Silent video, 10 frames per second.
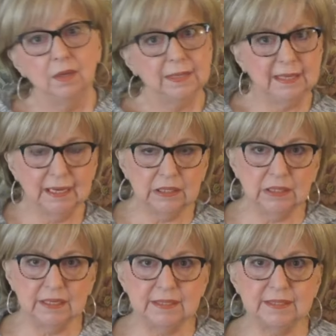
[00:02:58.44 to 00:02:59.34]

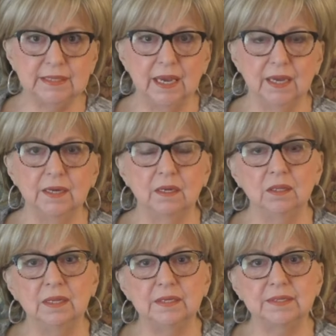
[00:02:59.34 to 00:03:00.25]
Nicholas and
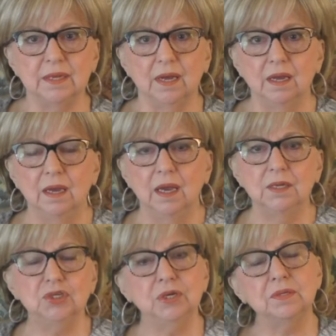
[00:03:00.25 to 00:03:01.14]
Alyssa. And
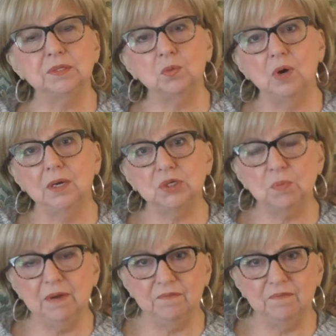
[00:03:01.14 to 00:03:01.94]
she used to watch my